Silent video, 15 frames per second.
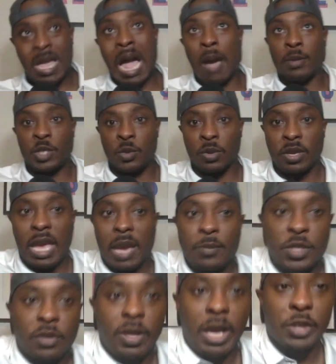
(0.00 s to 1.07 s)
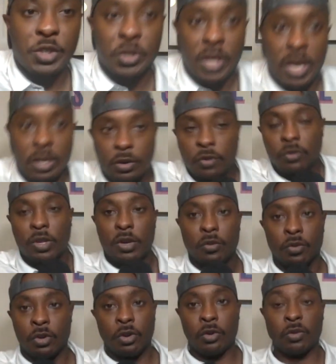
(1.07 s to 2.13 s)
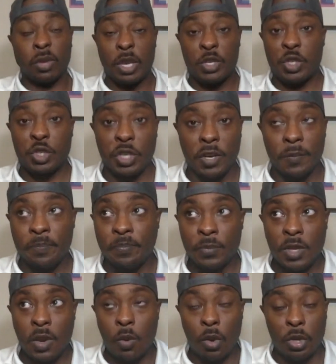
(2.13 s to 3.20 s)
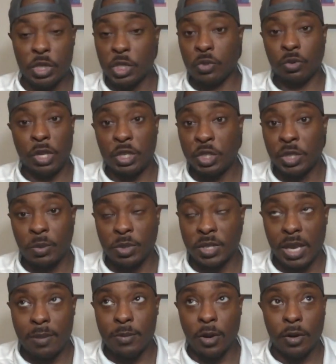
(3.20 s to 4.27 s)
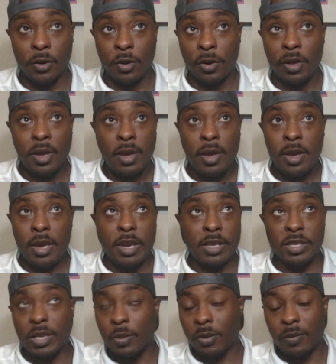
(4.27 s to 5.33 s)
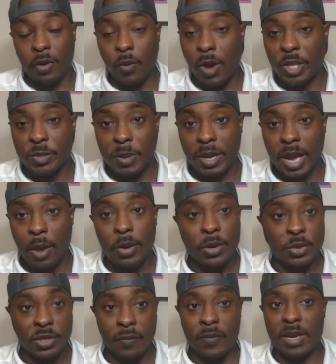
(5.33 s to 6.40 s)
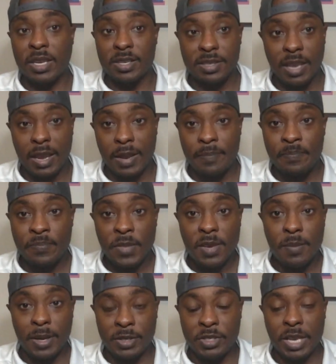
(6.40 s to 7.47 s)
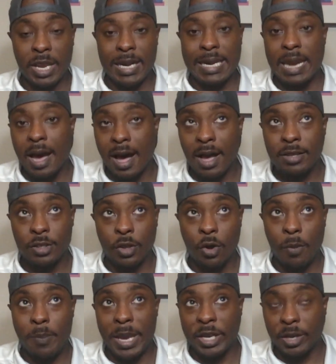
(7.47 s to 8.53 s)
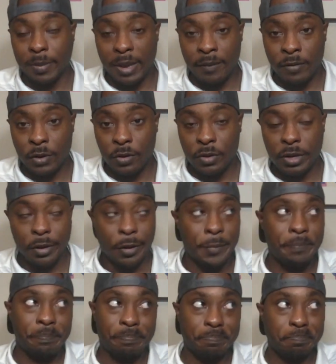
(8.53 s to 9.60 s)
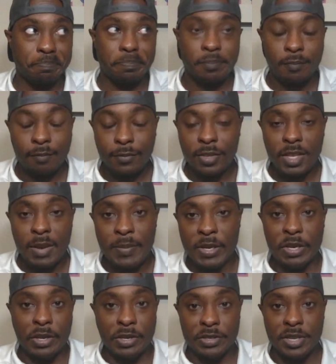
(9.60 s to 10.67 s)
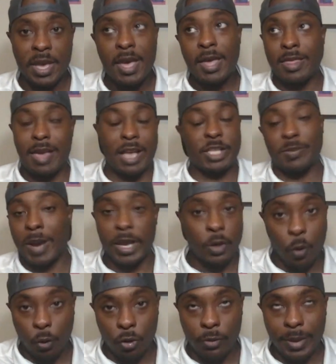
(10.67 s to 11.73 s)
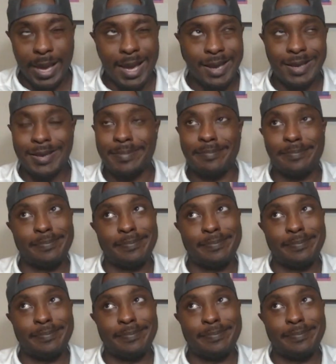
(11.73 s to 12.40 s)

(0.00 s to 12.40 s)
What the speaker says: Obviously, when Cam was here last year, they had a good relationship. What is his relationship with Sam Darnold? He can say whatever he wants about how he was defending Sam by saying nah to the whole Baker Mayfield deal because that's my quarterback.